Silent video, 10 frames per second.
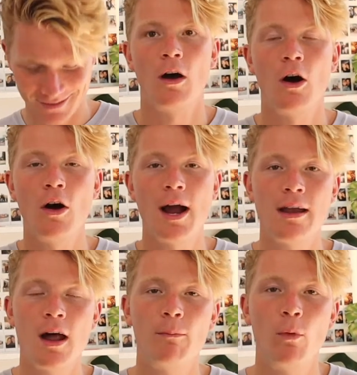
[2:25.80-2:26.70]

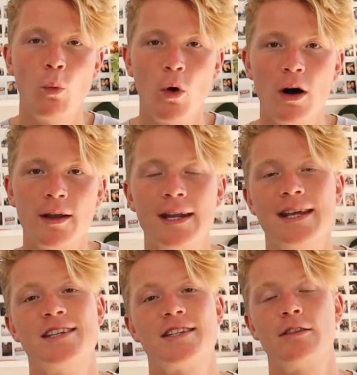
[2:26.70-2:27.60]
Alright, number 1
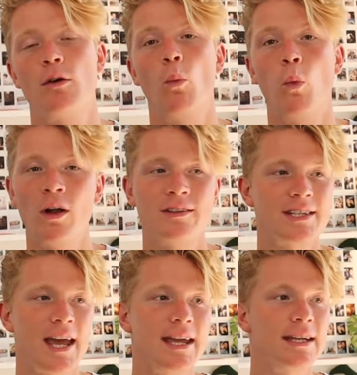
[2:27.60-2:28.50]
is the one
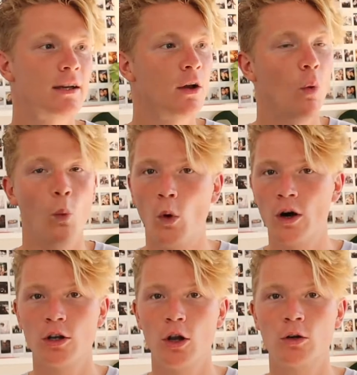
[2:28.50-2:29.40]
take,
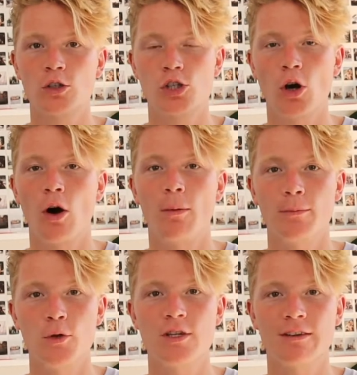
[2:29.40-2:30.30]
one long shot
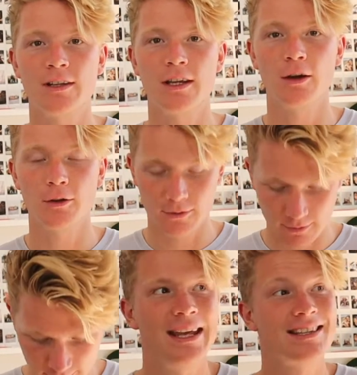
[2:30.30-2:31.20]
music video.
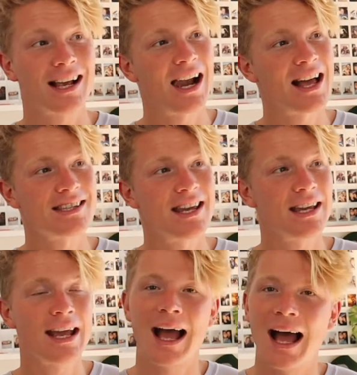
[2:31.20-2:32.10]
It's a
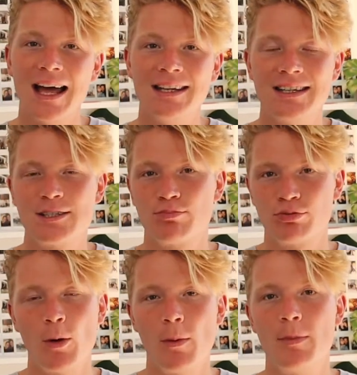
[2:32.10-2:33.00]
classic and it's
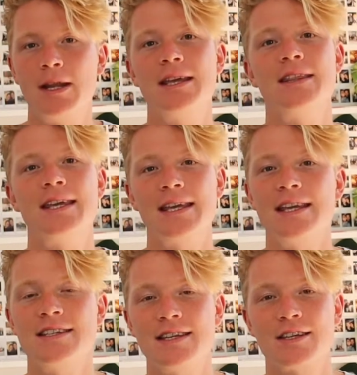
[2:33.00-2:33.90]
probably the
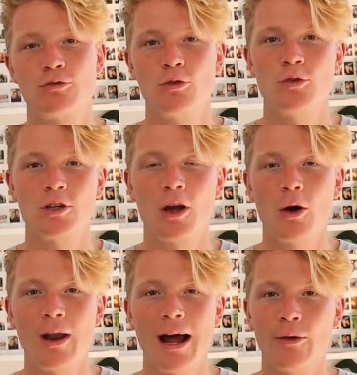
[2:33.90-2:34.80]
easiest route to
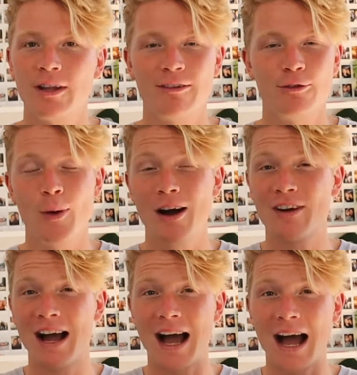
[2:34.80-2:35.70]
go down if you have
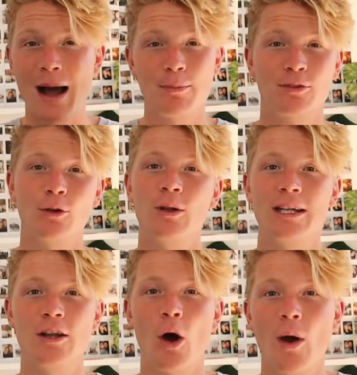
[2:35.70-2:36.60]

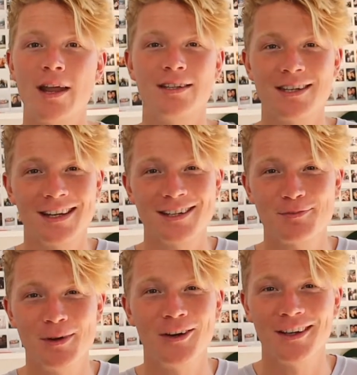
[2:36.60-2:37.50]
absolutely no editing
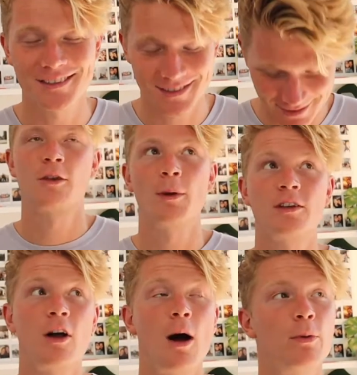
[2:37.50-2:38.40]
experience. Some
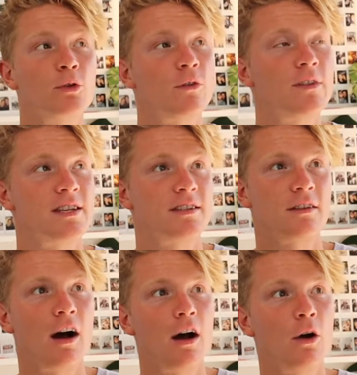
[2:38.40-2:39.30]
examples of this
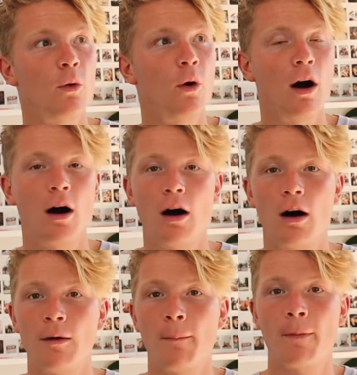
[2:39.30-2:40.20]
style
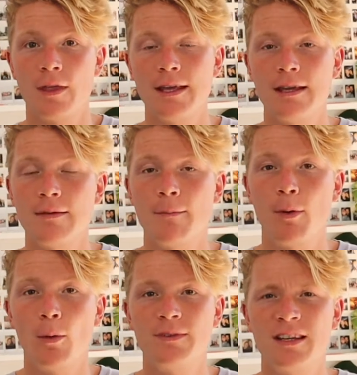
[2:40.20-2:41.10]
are the
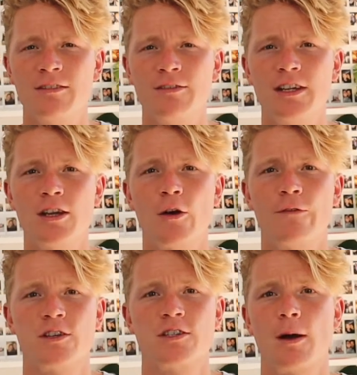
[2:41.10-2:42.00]
Bob Dylan video
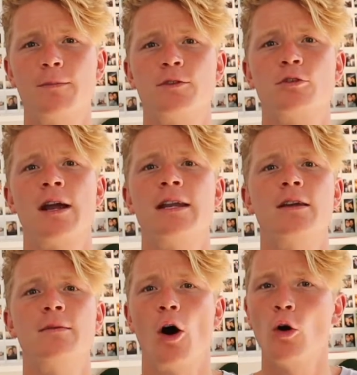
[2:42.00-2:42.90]
for
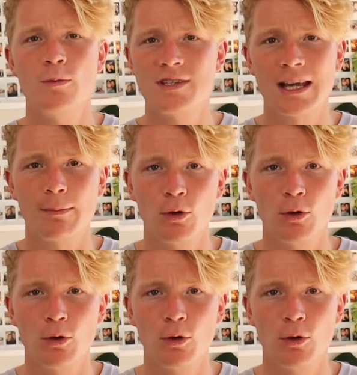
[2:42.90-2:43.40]
Subterranean Homesick